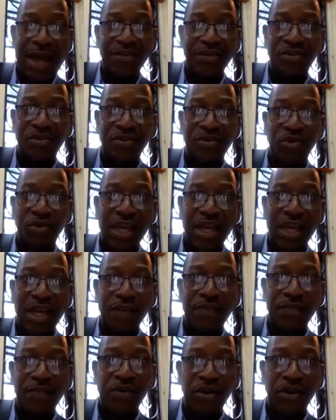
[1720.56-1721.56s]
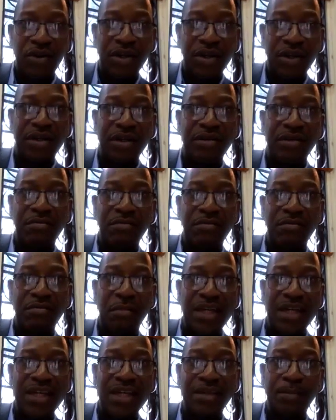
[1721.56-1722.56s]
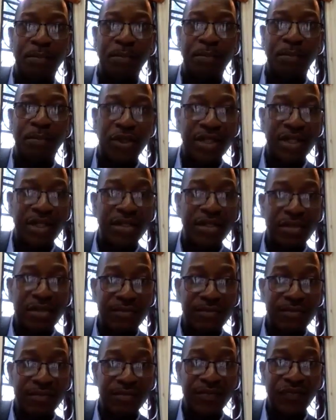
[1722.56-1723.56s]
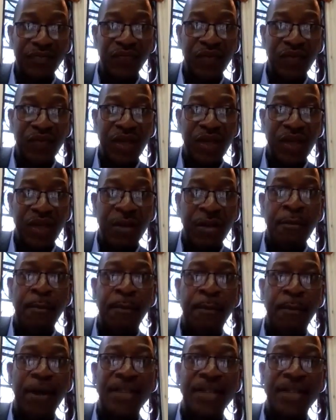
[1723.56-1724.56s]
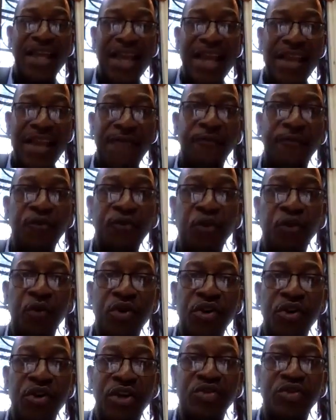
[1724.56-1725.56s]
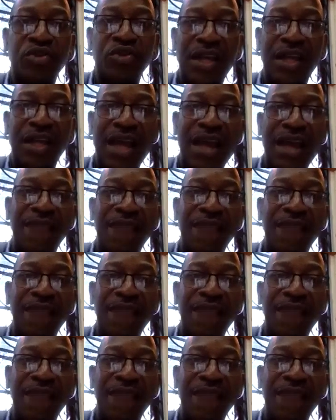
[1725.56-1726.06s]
And don't get me wrong, money is important, but if you will not